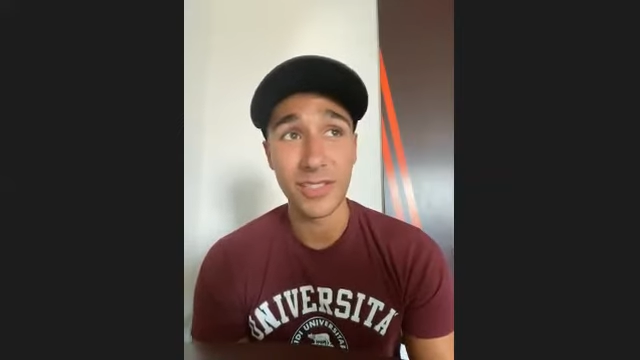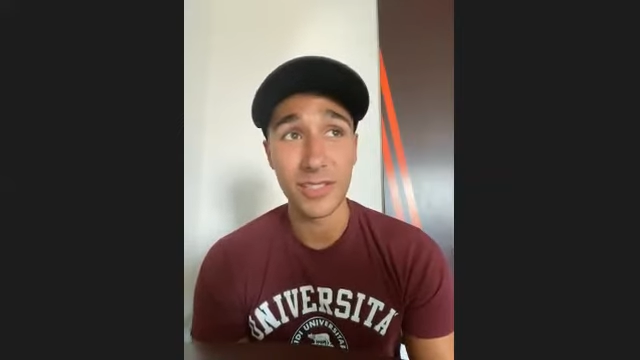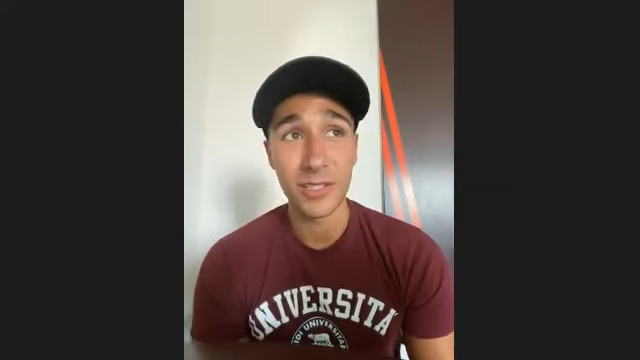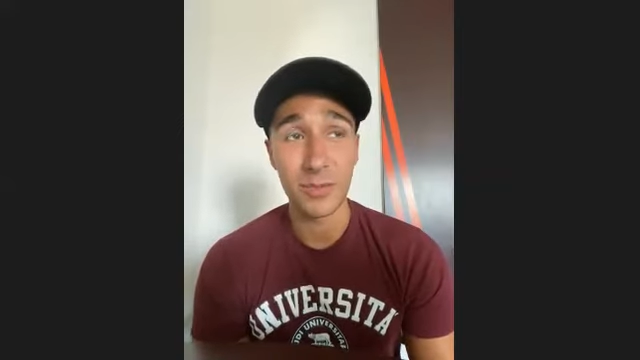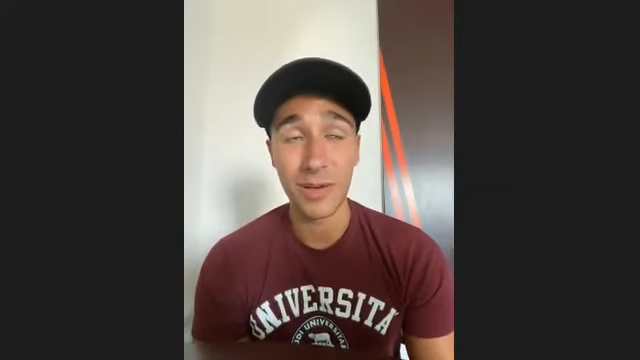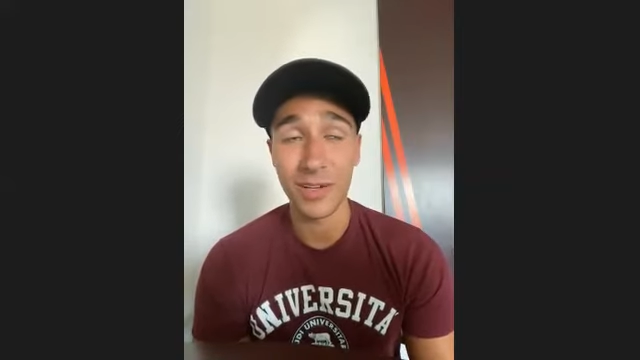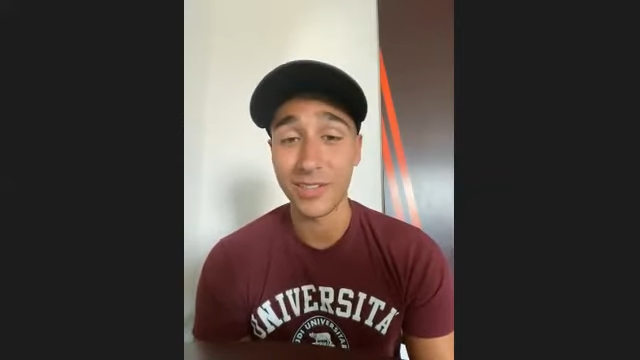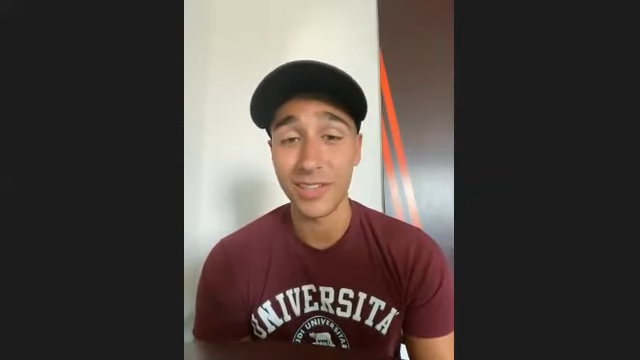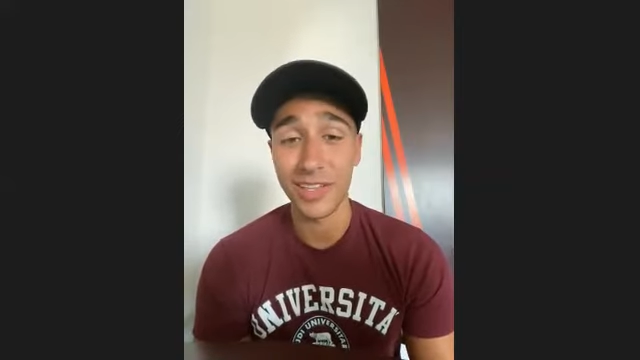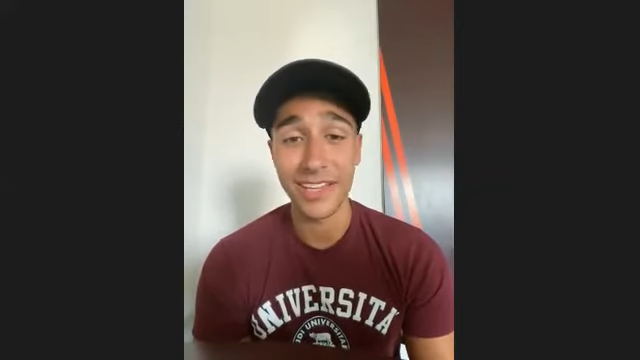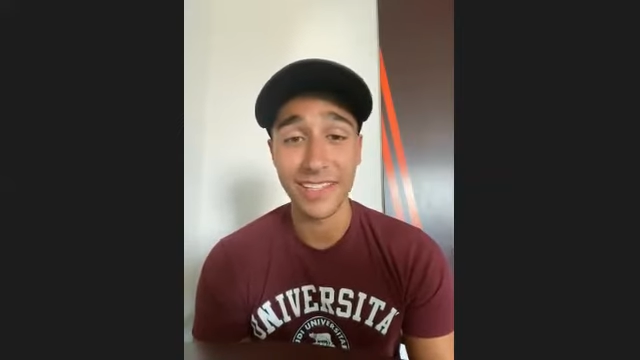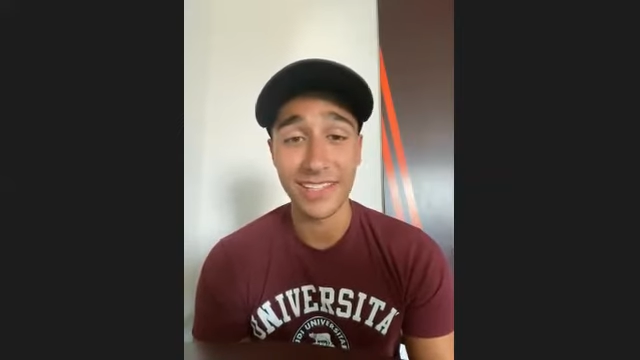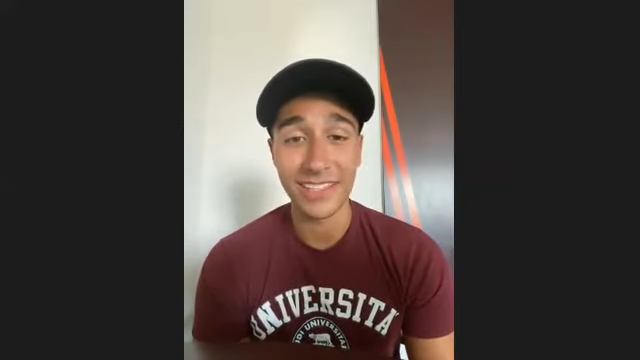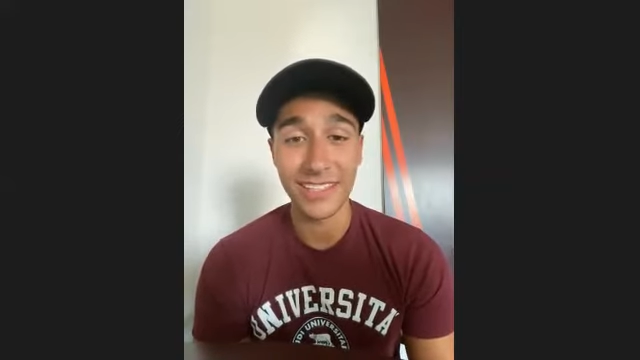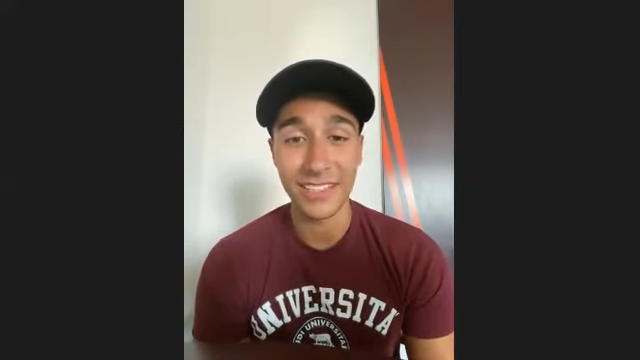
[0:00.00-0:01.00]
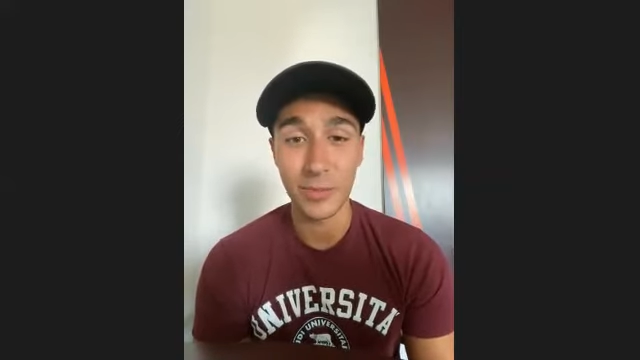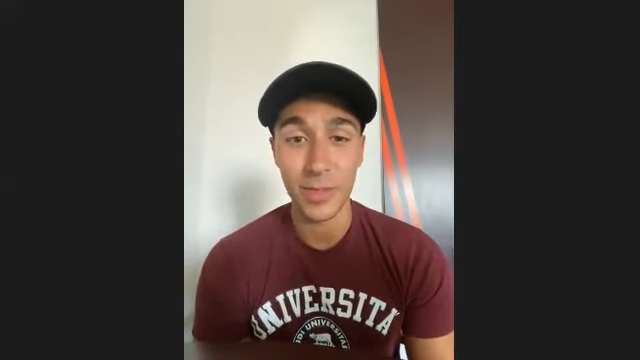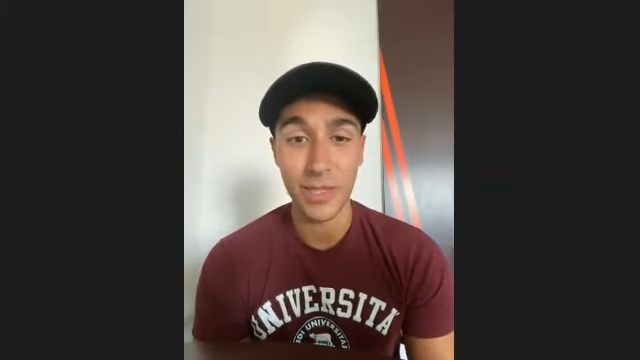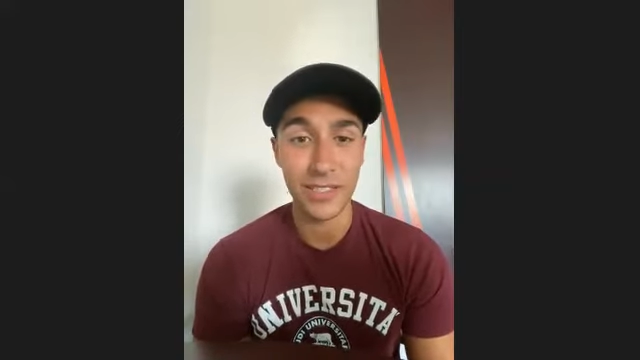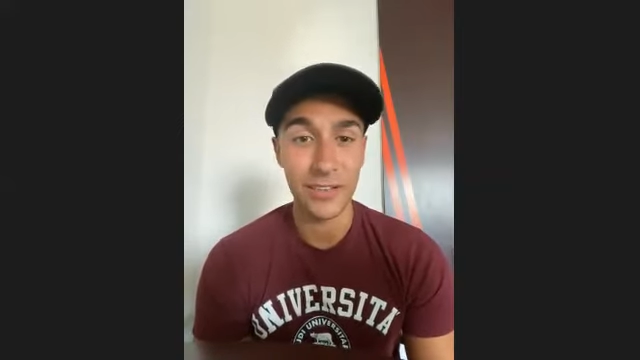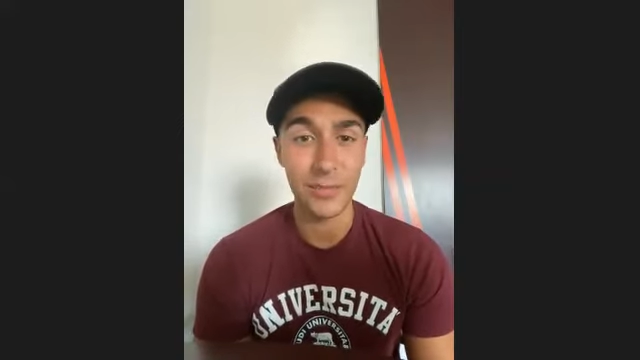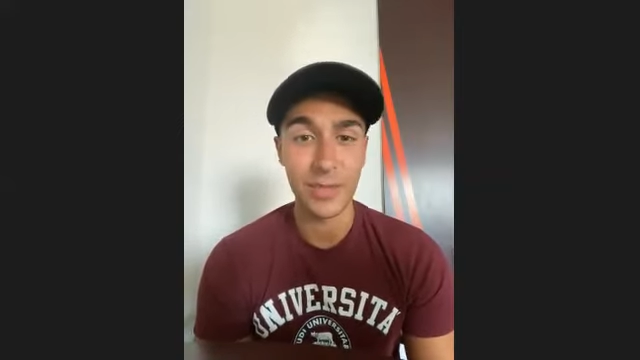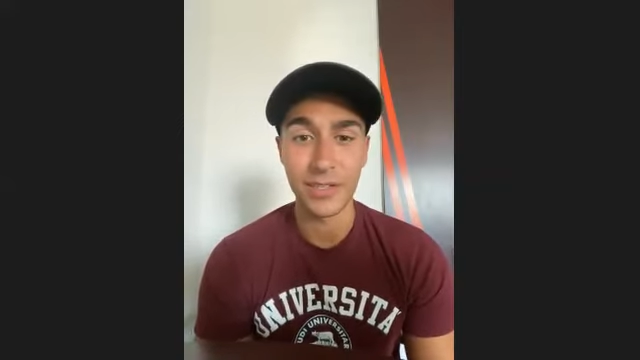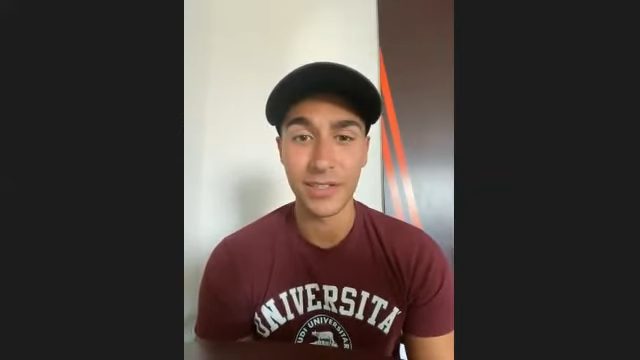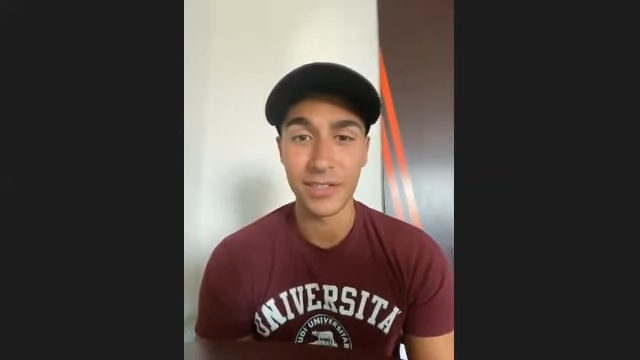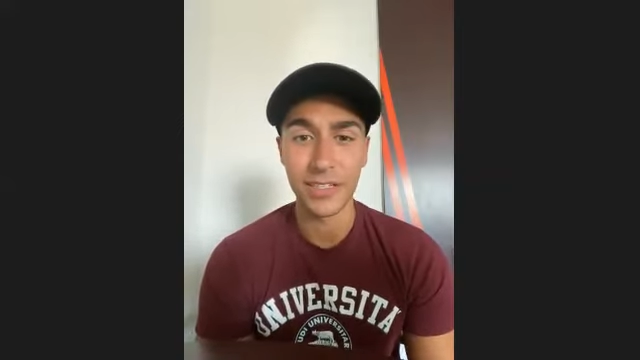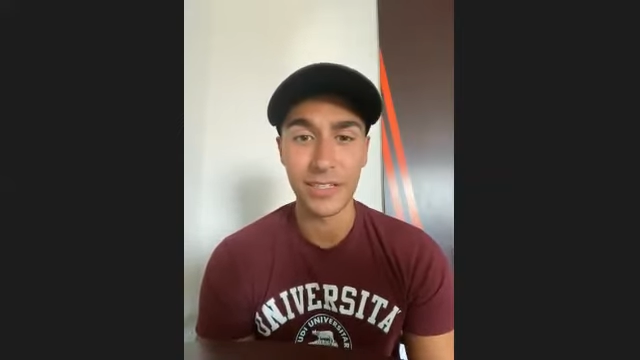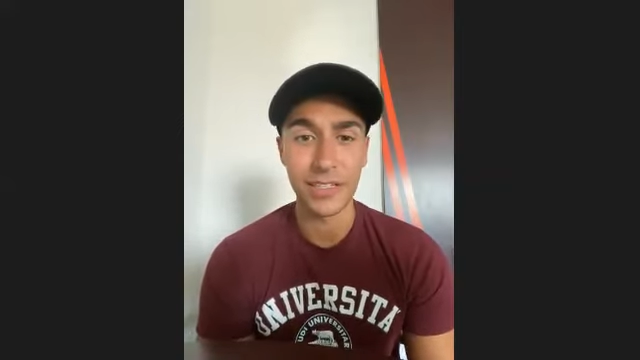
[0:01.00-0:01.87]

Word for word: as much lately just because I've been